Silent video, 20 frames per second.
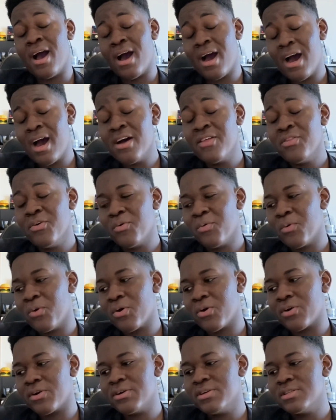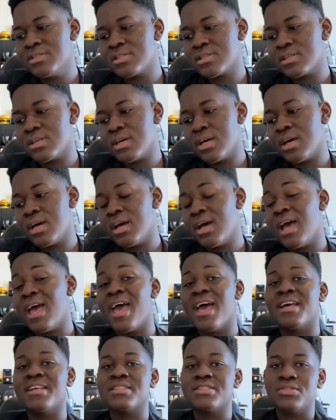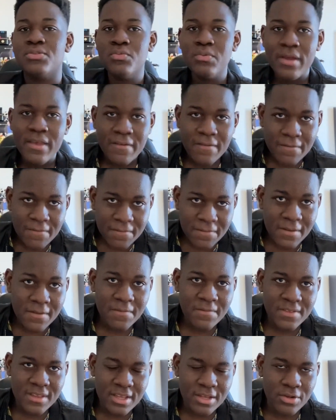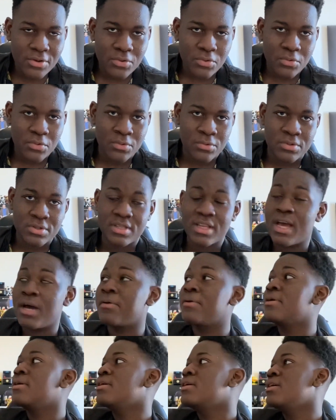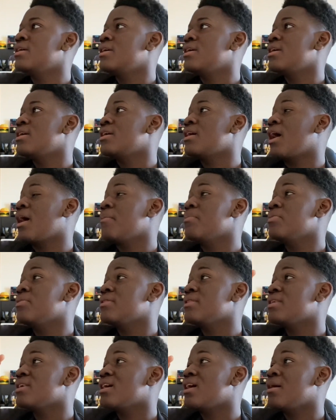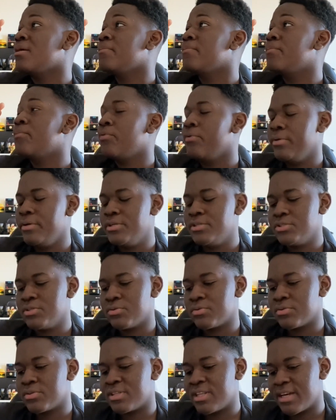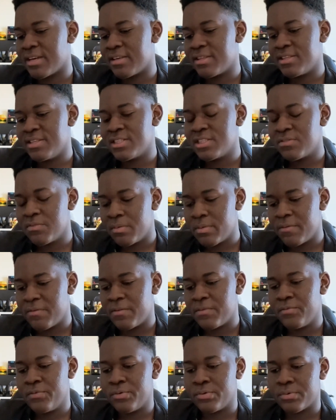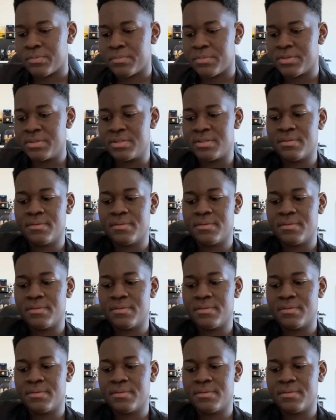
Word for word: other words, to a 15 year old now. I'm I'm pretty sure like this is on the 15 year old, but